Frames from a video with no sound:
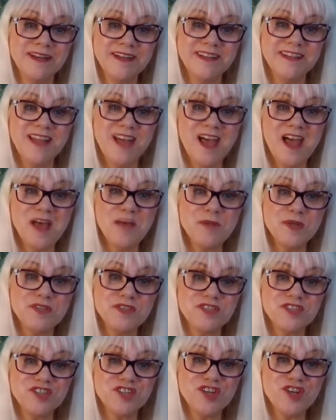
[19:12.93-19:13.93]
That
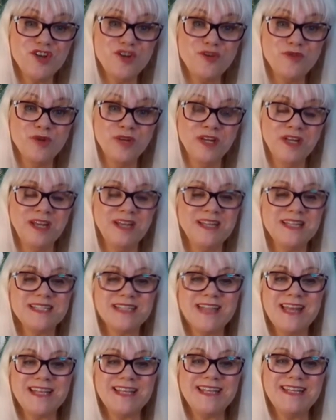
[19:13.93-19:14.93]
happens too, and it's
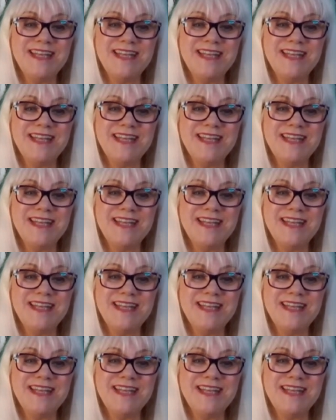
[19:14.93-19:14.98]
like,